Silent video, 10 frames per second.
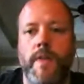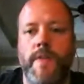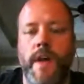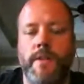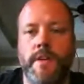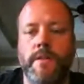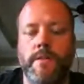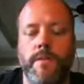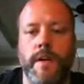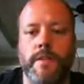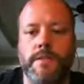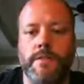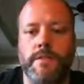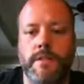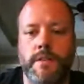and that'll tell you
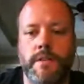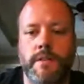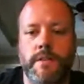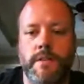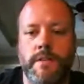things. Yeah.